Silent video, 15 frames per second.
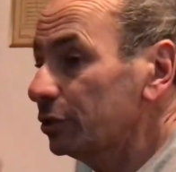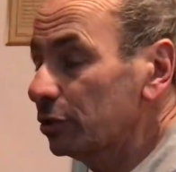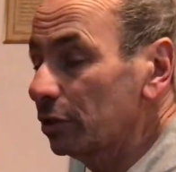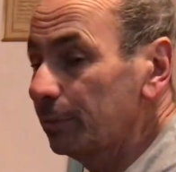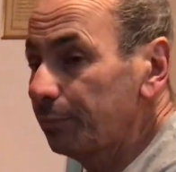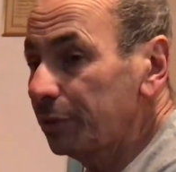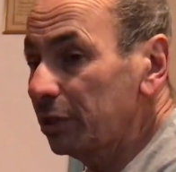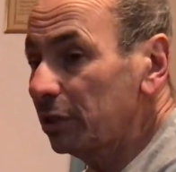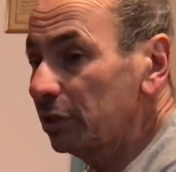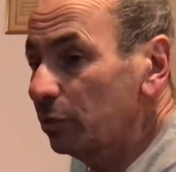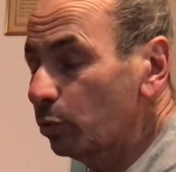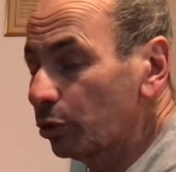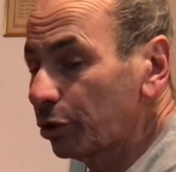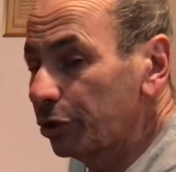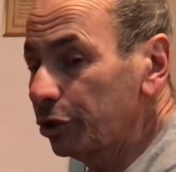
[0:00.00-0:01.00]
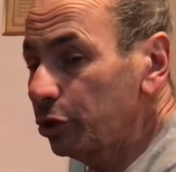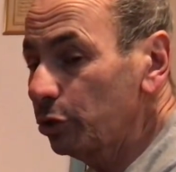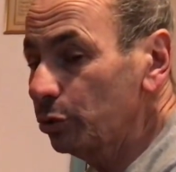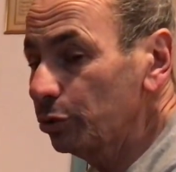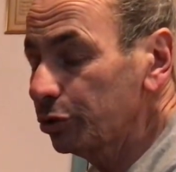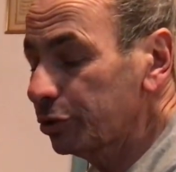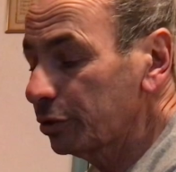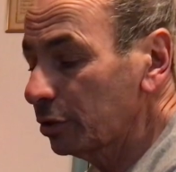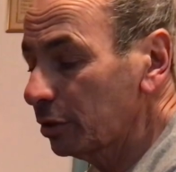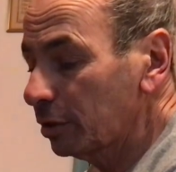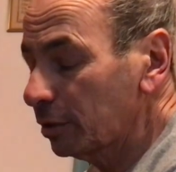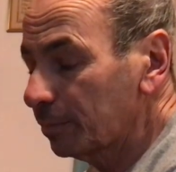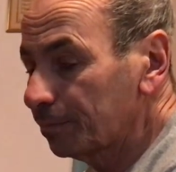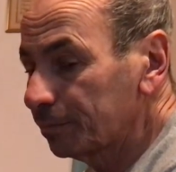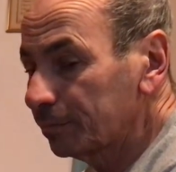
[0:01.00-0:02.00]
going to be, we're going to use the